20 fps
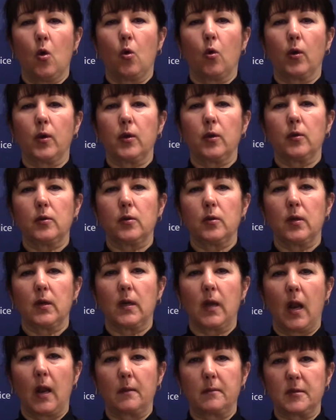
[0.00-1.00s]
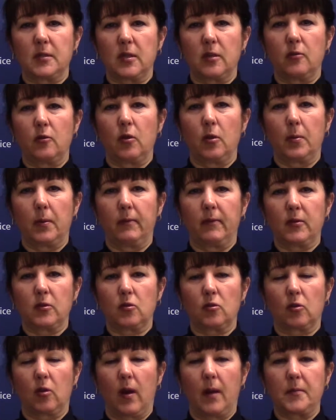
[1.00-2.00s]
or you can do it anonymously through the Provincial
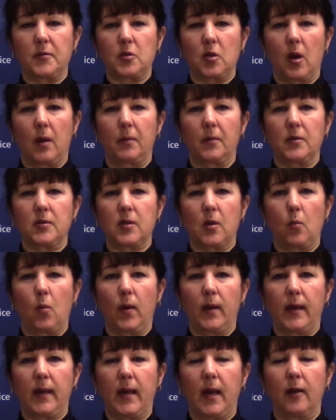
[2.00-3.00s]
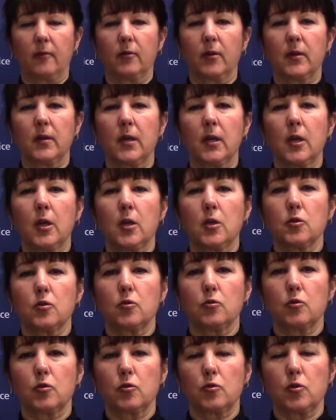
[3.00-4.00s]
Crime Stoppers at
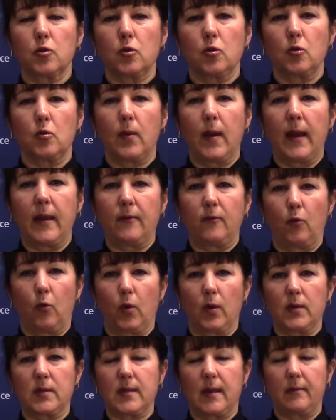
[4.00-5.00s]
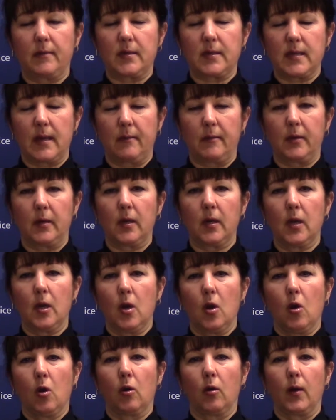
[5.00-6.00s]
1-800-222-8477.
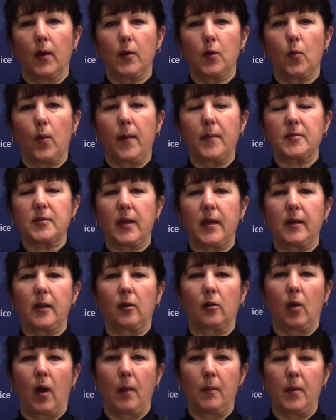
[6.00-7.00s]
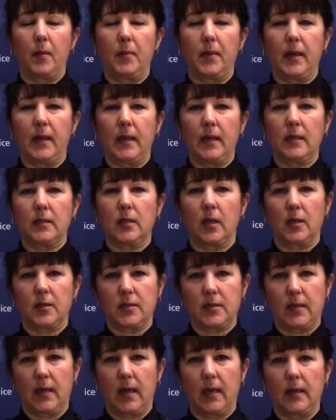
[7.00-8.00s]
Or on their website at
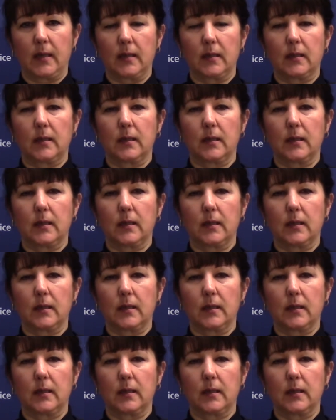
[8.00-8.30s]
crimemb.ca.